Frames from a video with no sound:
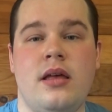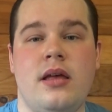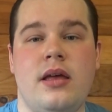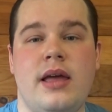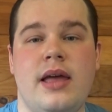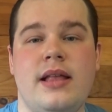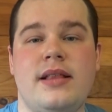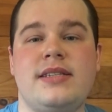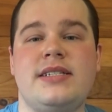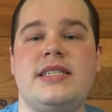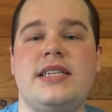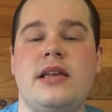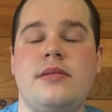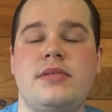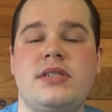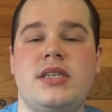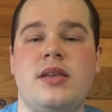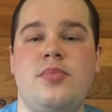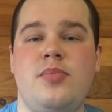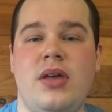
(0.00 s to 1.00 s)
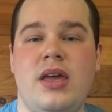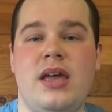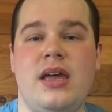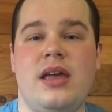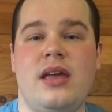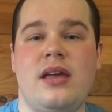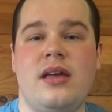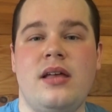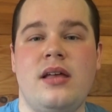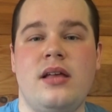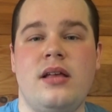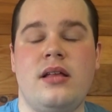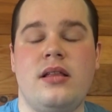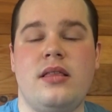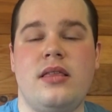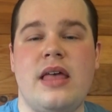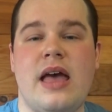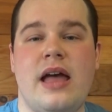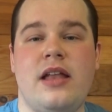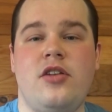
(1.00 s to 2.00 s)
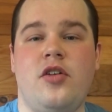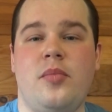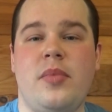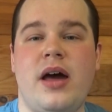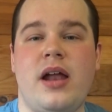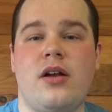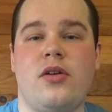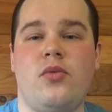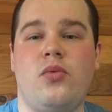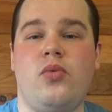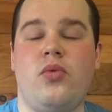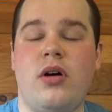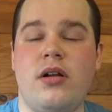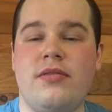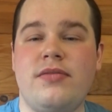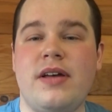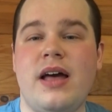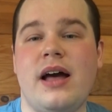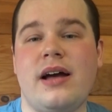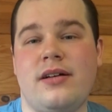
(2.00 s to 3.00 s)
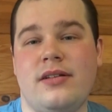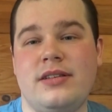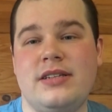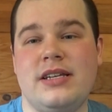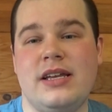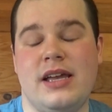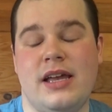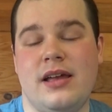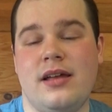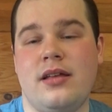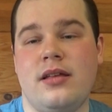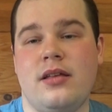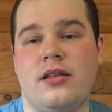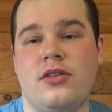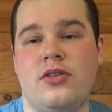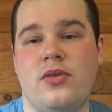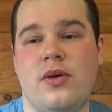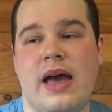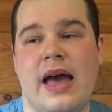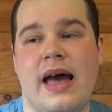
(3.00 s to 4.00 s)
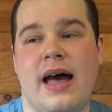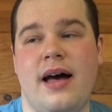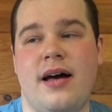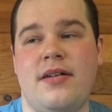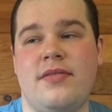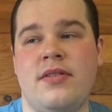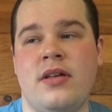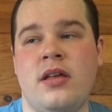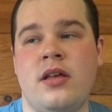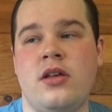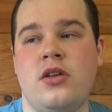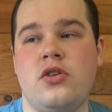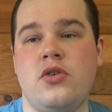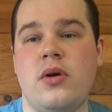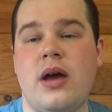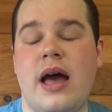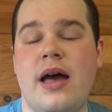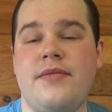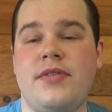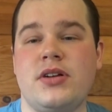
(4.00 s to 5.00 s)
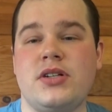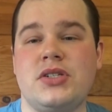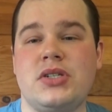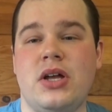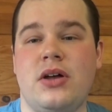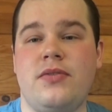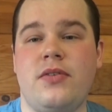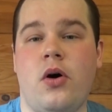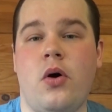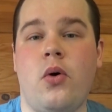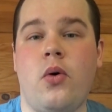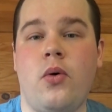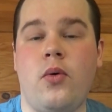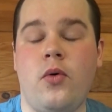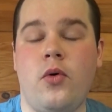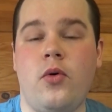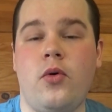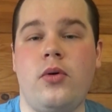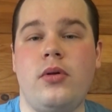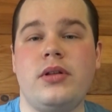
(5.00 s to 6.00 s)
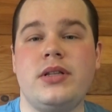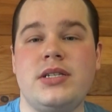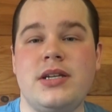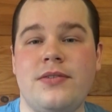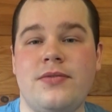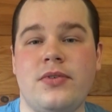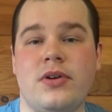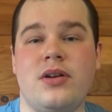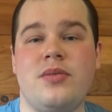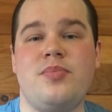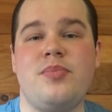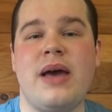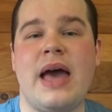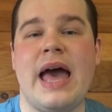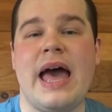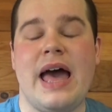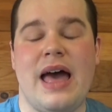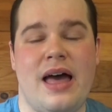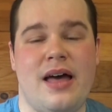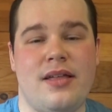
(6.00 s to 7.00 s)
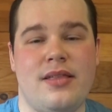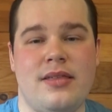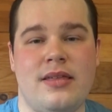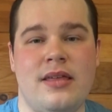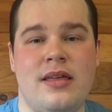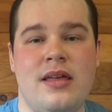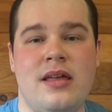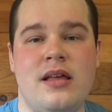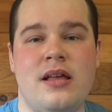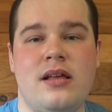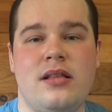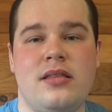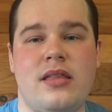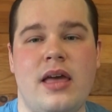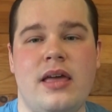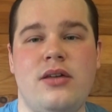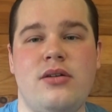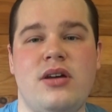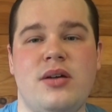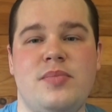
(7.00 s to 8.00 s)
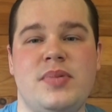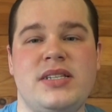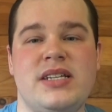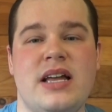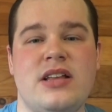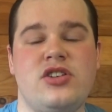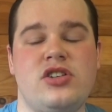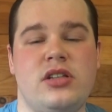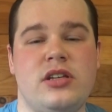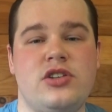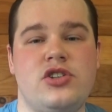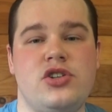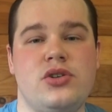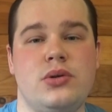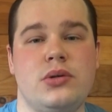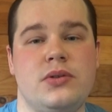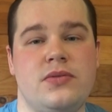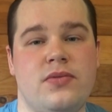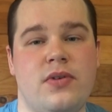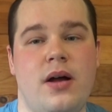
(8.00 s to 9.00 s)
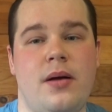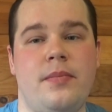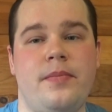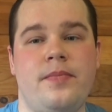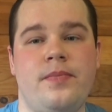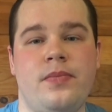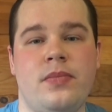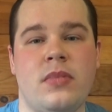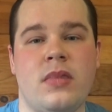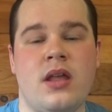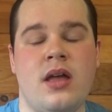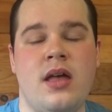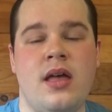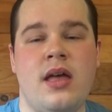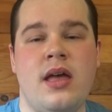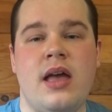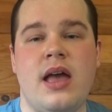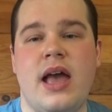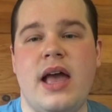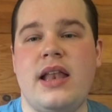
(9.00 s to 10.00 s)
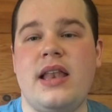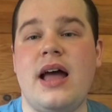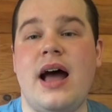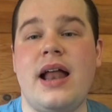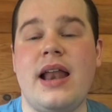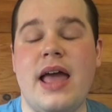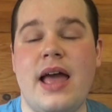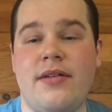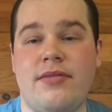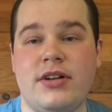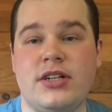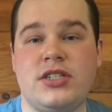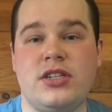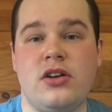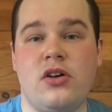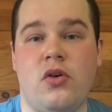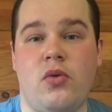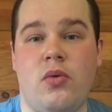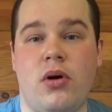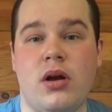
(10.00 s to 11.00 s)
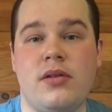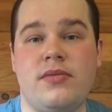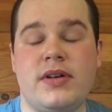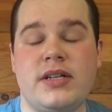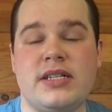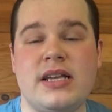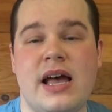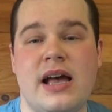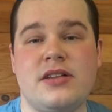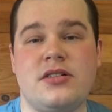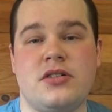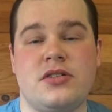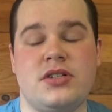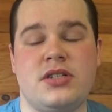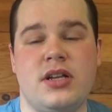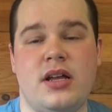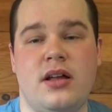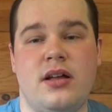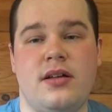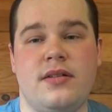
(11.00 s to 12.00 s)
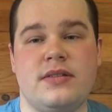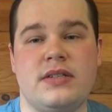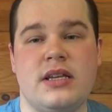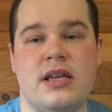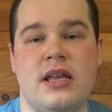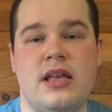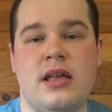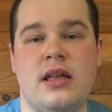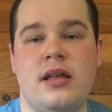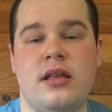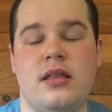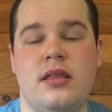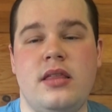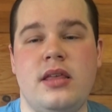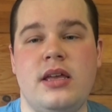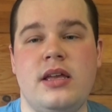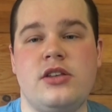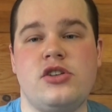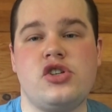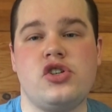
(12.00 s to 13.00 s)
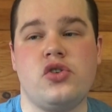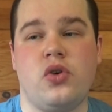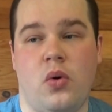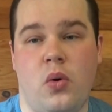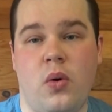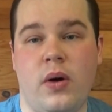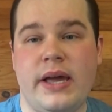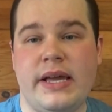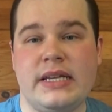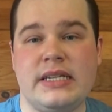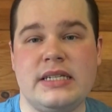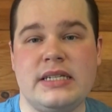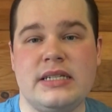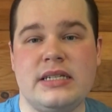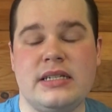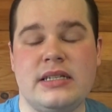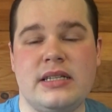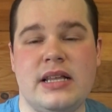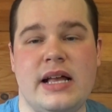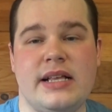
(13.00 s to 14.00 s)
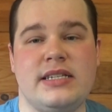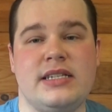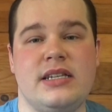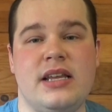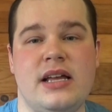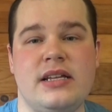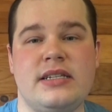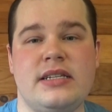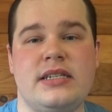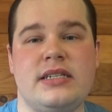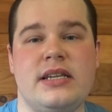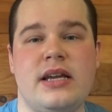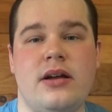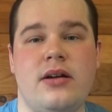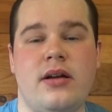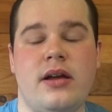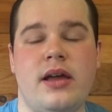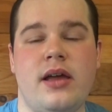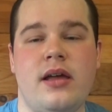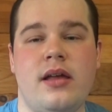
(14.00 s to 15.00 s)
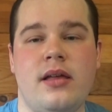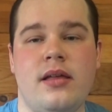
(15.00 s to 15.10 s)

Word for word: It seems to be that no matter what faculty you have, you have yourself a whole different path that you could potentially choose from. And not every single one of us has ourselves the choice that's necessary,